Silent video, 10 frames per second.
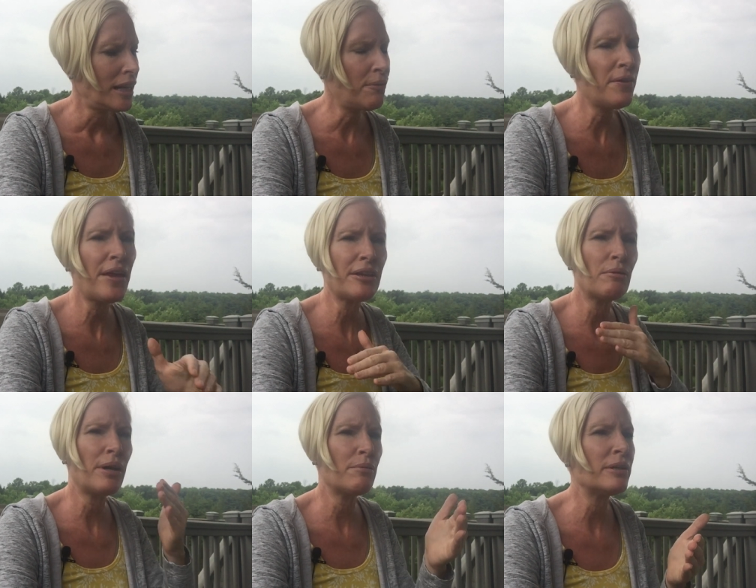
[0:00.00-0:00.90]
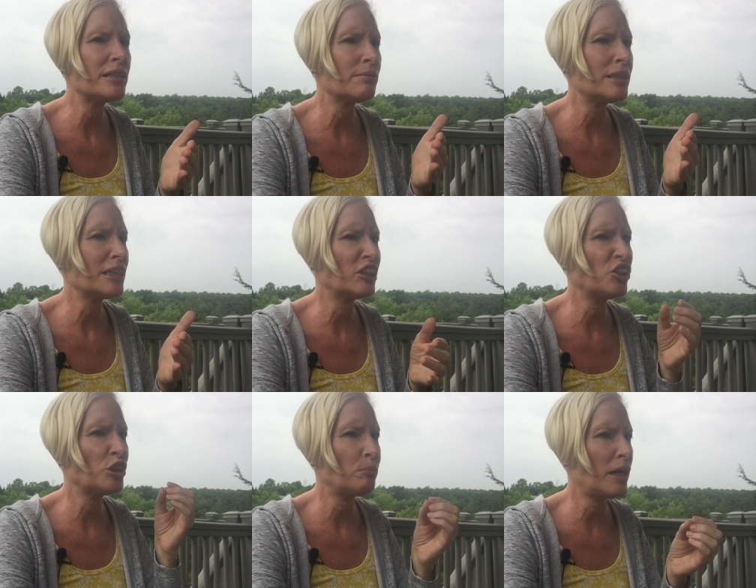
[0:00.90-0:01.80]
I feel like there may have been some
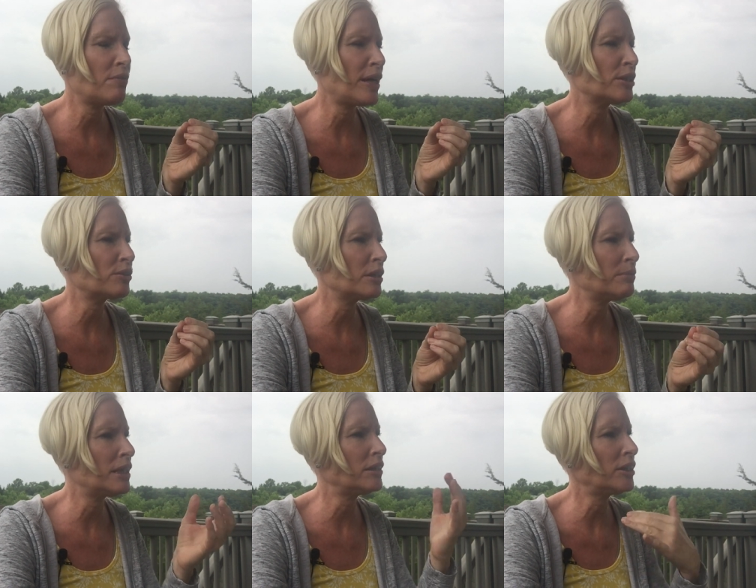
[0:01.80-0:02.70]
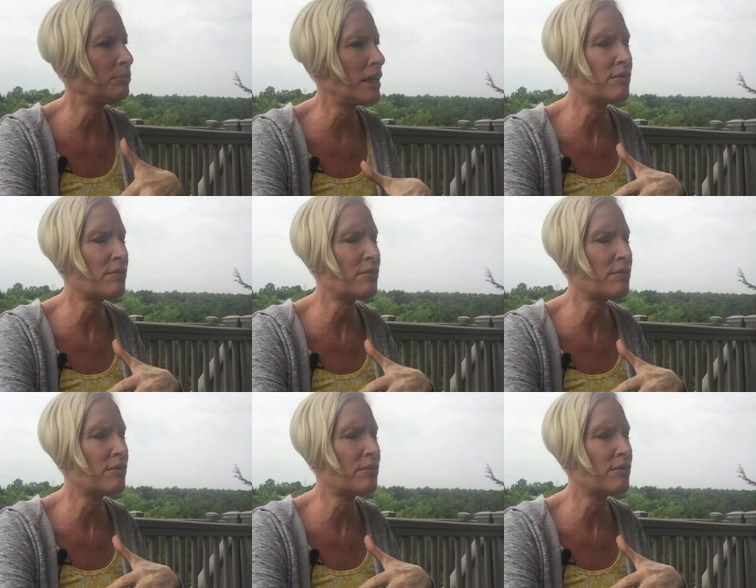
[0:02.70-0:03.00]
addiction. She may have had treatment. She may